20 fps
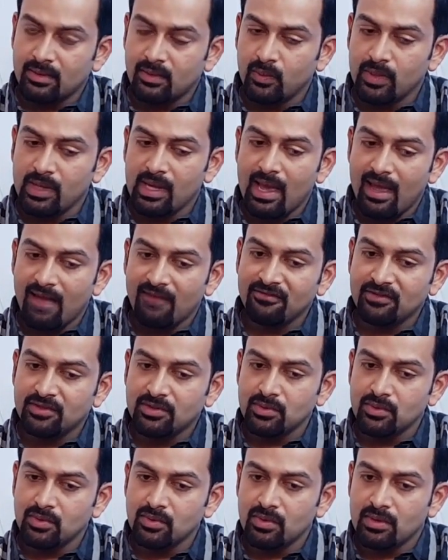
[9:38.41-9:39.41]
we have
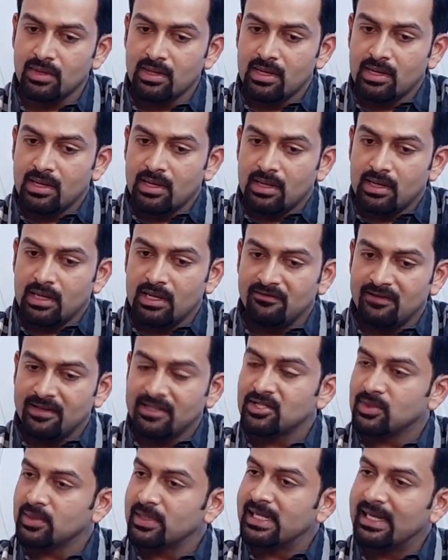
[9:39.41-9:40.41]
to
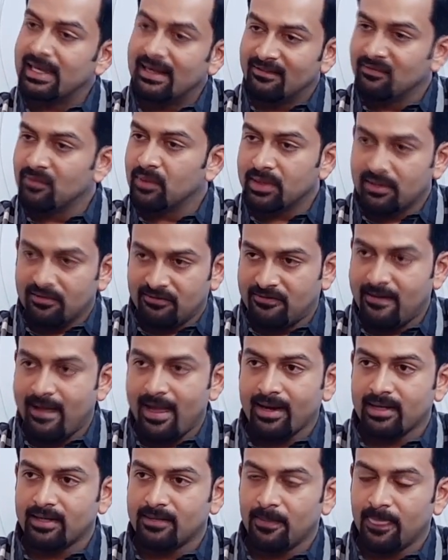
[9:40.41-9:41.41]
eventually live with the
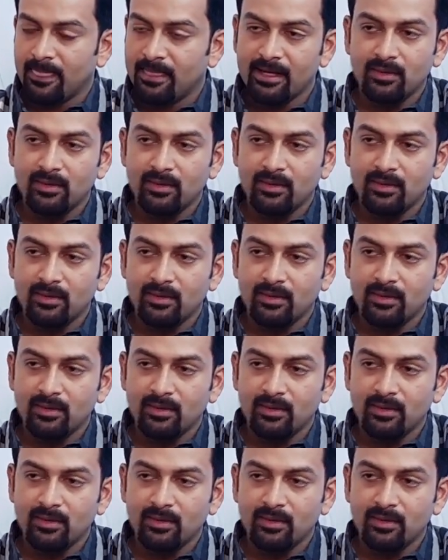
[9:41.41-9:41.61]
fact mm.